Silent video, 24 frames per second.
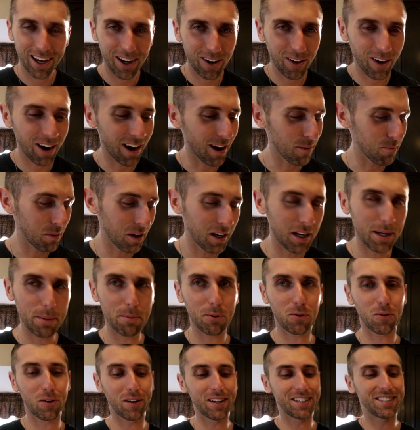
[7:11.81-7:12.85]
here I am being
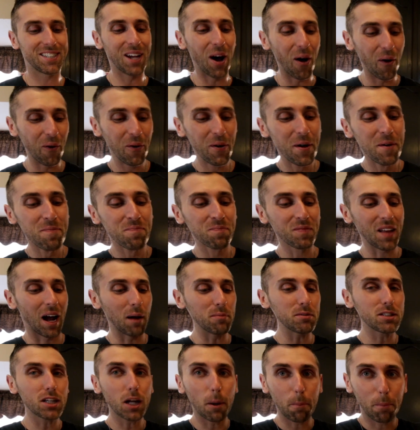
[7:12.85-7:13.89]
hypocrite. So
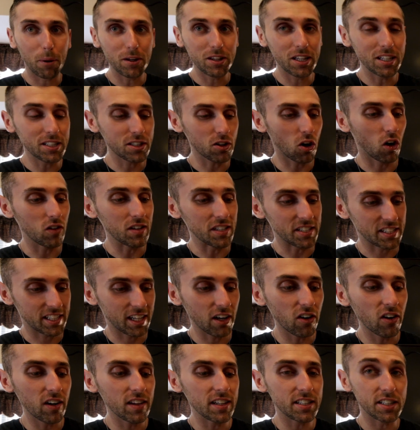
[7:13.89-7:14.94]
I'm just gonna put this on the
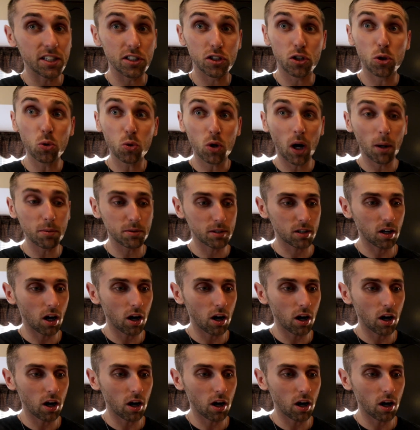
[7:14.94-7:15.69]
skillet. This is two cups of